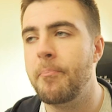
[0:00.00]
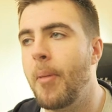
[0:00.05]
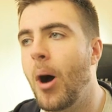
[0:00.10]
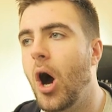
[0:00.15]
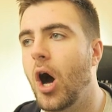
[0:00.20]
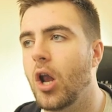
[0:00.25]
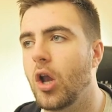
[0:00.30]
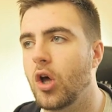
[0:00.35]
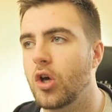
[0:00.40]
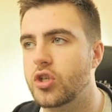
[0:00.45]

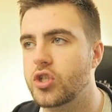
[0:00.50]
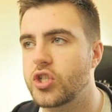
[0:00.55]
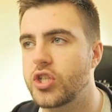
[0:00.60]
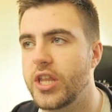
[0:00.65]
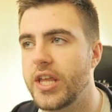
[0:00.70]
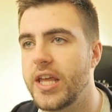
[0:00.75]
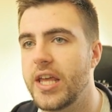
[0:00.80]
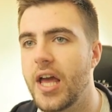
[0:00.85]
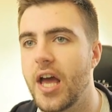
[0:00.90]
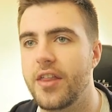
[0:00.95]
Marlos,
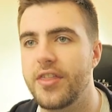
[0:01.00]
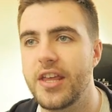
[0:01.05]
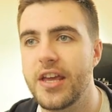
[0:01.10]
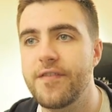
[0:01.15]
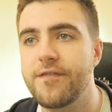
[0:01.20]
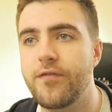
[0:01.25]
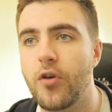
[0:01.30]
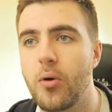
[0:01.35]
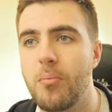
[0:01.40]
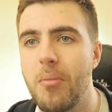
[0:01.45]
the
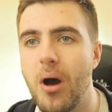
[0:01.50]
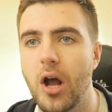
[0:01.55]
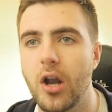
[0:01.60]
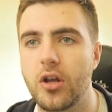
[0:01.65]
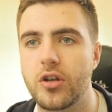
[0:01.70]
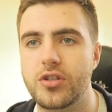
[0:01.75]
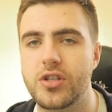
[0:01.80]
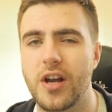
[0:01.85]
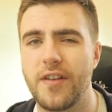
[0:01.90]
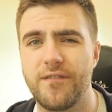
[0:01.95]
informed
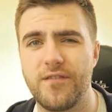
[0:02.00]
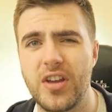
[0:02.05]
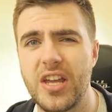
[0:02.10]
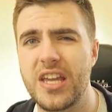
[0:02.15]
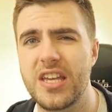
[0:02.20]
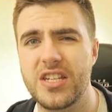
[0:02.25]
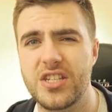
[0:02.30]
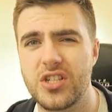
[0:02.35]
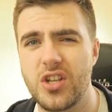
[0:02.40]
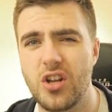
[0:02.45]
Marlos. I
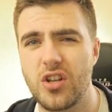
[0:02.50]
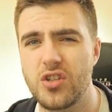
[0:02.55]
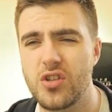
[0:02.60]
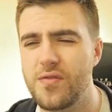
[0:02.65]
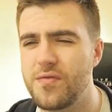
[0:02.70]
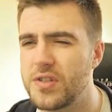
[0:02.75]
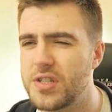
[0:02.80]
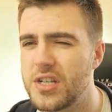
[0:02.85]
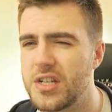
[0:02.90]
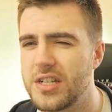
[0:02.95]
think he starts
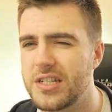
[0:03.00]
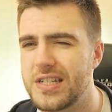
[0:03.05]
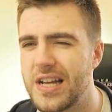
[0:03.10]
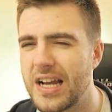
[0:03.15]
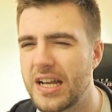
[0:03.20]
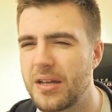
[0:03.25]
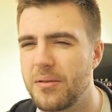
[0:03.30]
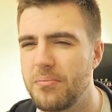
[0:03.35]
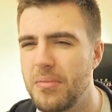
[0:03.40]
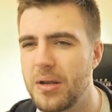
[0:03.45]
off as an
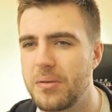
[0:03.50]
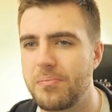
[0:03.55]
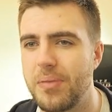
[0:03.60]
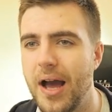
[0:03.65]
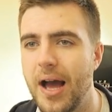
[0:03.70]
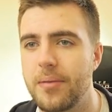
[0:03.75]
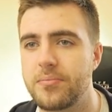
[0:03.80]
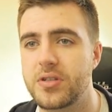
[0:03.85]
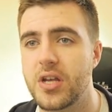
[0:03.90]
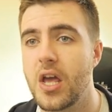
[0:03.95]
attacking mid,
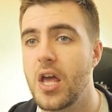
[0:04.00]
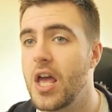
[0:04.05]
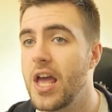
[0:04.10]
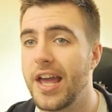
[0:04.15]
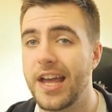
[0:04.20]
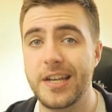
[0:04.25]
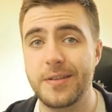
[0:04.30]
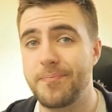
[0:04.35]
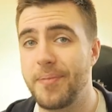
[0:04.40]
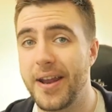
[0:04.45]
perhaps.
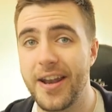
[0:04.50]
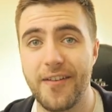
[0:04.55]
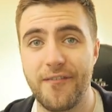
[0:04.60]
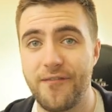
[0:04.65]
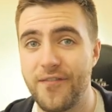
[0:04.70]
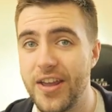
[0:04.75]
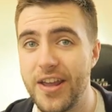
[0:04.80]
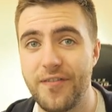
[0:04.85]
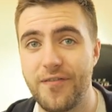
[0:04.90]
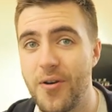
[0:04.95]
He's been a
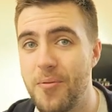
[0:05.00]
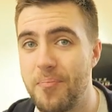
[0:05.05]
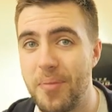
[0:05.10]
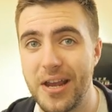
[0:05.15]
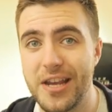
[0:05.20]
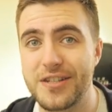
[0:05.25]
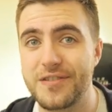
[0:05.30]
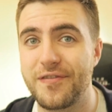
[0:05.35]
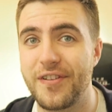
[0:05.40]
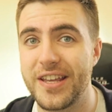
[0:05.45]
FIFA
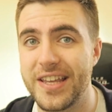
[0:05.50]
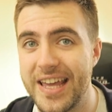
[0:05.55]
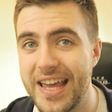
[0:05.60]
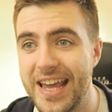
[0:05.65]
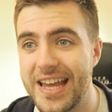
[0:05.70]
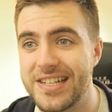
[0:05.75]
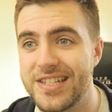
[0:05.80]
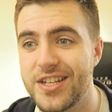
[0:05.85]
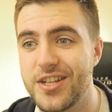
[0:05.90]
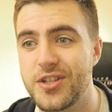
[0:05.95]
beast for
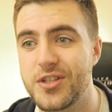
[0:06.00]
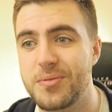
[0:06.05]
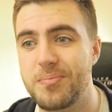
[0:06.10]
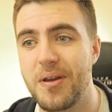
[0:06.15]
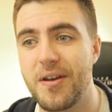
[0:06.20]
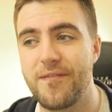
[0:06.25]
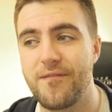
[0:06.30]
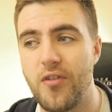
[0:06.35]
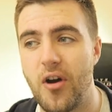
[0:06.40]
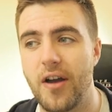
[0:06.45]
years. He used to
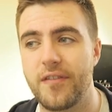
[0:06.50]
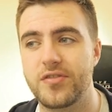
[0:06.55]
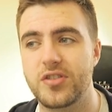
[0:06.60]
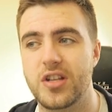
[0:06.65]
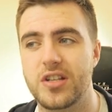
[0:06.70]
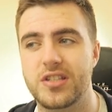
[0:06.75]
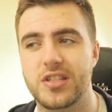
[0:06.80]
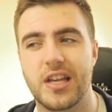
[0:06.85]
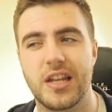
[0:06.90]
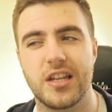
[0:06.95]
be a
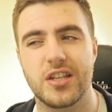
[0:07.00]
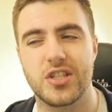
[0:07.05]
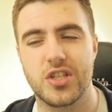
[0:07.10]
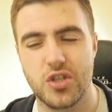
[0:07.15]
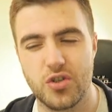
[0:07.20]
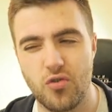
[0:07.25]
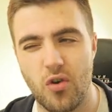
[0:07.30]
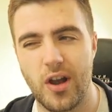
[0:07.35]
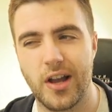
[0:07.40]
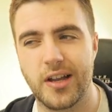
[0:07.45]
5-star skiller
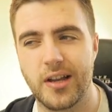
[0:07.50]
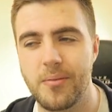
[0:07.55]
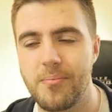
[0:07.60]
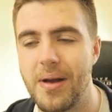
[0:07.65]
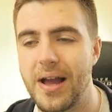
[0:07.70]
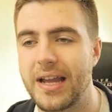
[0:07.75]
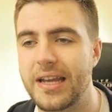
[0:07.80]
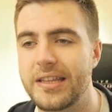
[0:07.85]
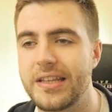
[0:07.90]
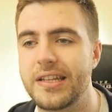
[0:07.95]
striker
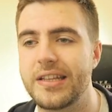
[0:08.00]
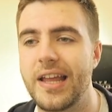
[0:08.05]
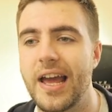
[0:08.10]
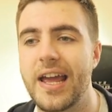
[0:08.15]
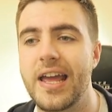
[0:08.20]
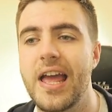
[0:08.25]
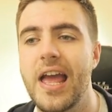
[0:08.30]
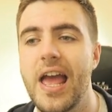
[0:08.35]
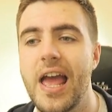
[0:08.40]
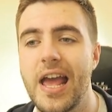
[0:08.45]
back in the
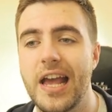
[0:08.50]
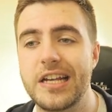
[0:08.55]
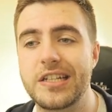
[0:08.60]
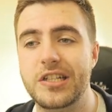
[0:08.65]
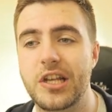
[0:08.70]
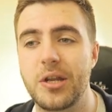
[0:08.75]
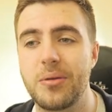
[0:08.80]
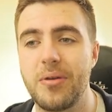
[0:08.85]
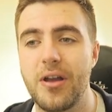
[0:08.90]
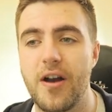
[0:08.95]
day.
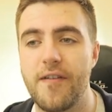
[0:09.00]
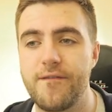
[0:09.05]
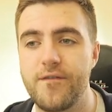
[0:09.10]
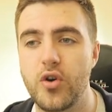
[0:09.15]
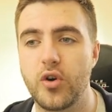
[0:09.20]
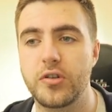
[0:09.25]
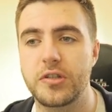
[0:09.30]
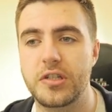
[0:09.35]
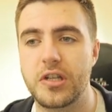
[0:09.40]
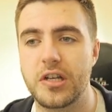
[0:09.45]
He's going to be our
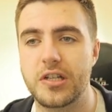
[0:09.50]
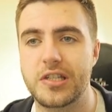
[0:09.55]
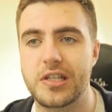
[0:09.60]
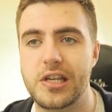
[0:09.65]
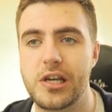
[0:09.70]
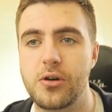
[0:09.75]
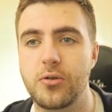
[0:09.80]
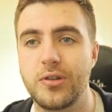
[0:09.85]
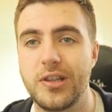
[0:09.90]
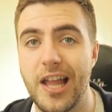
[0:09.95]
4-star
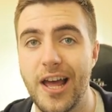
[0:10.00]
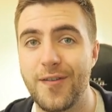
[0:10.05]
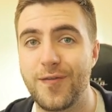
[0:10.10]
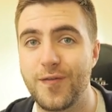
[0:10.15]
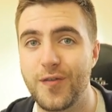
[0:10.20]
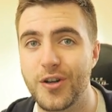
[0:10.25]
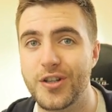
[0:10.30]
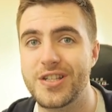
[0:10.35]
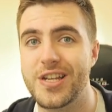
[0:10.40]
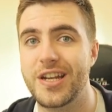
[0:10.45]
skill,
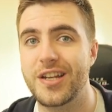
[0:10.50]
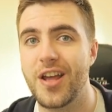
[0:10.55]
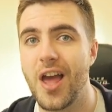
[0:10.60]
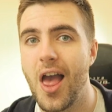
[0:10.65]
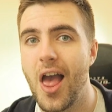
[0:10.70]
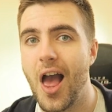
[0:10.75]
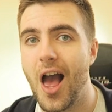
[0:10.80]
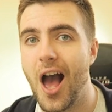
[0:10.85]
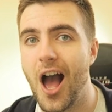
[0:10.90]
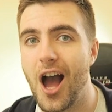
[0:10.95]
left-footed
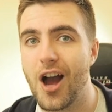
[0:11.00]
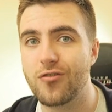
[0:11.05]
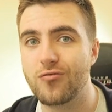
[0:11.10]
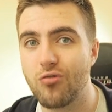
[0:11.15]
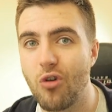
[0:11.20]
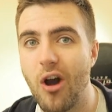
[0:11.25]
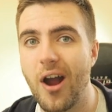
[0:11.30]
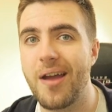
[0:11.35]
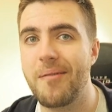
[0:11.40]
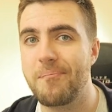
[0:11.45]

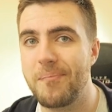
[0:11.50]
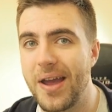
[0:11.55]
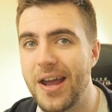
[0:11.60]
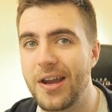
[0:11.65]
right